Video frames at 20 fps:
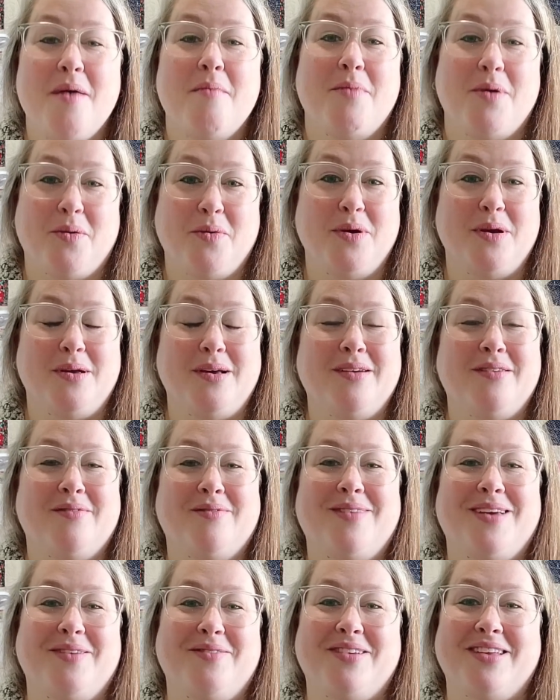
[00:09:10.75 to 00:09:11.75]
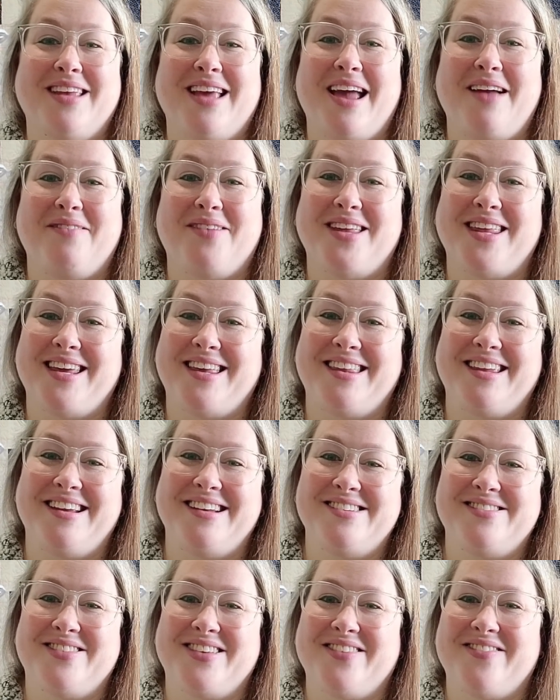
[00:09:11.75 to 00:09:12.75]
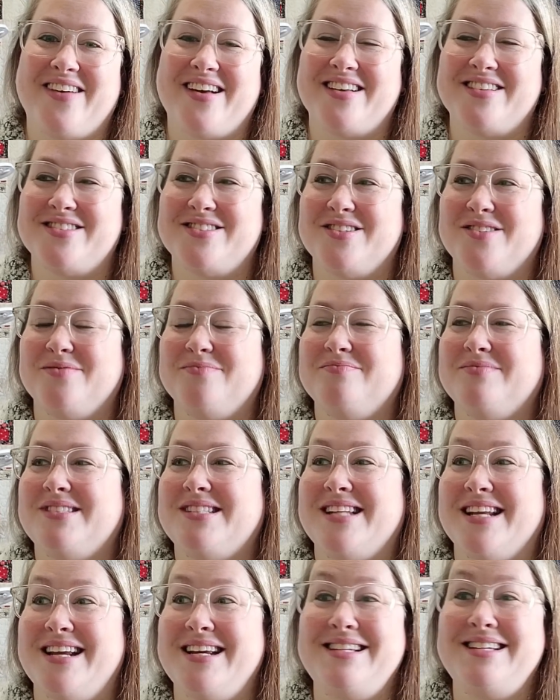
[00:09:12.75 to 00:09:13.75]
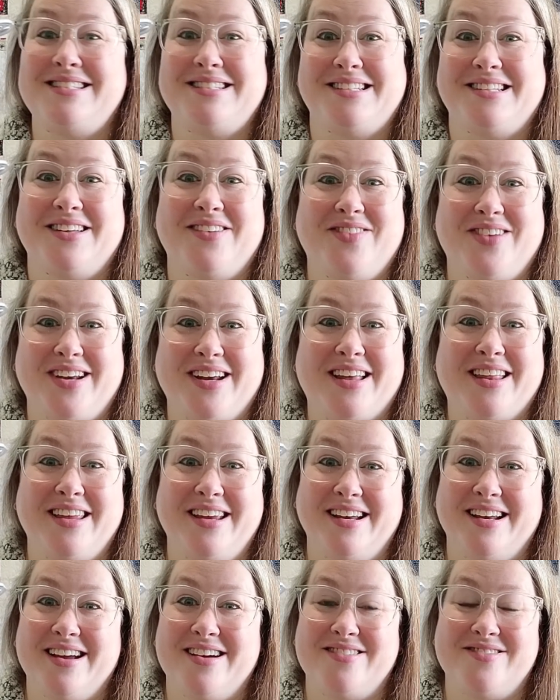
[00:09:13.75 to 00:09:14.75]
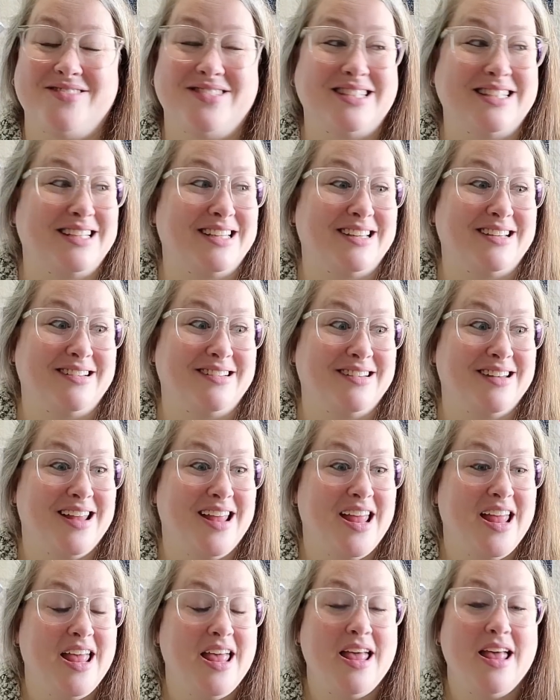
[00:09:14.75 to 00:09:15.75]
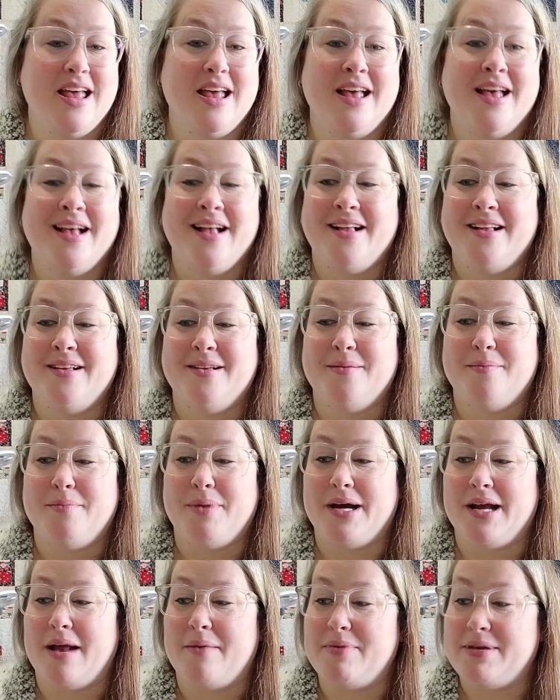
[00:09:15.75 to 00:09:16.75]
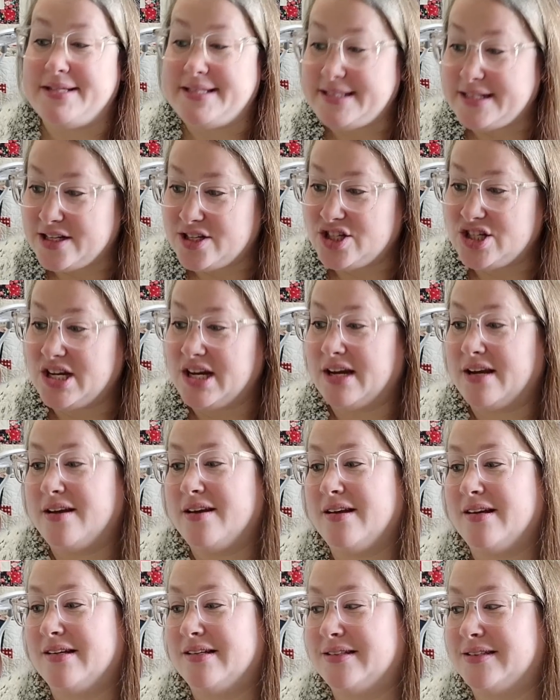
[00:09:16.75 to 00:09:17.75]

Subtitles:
But I really cleaned really well. So it's nice to live in a clean house again. But I've been stitching.